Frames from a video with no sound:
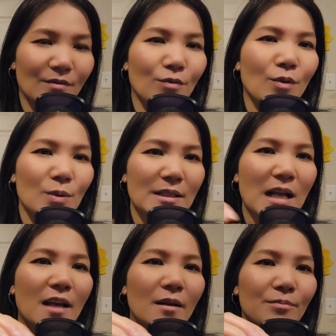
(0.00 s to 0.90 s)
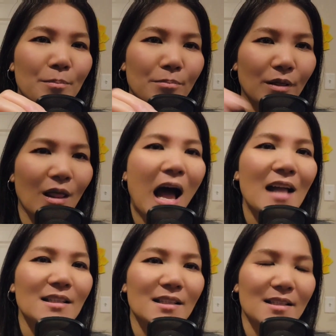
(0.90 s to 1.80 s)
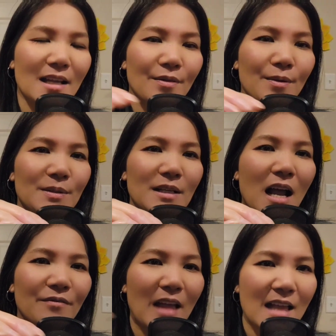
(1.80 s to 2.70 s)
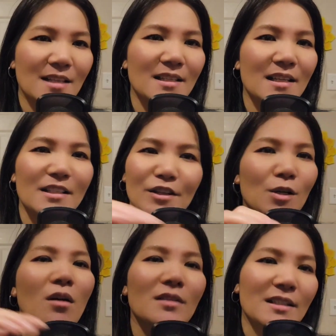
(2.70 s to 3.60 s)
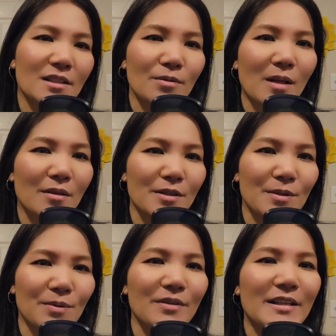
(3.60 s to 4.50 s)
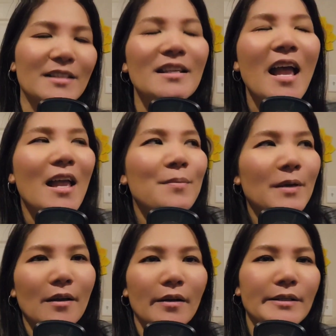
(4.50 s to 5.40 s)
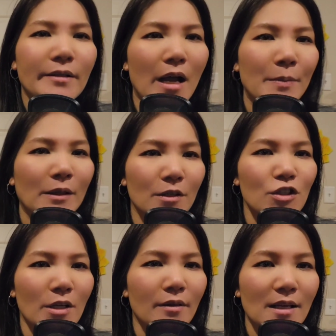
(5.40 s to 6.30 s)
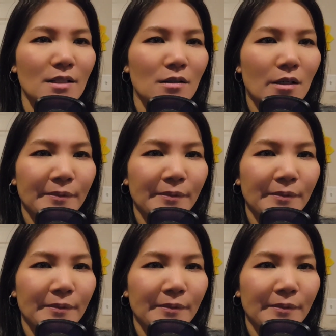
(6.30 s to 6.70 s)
those kind of plots and those kind of endings, they're called Cinderella stories because, I mean, legit, that's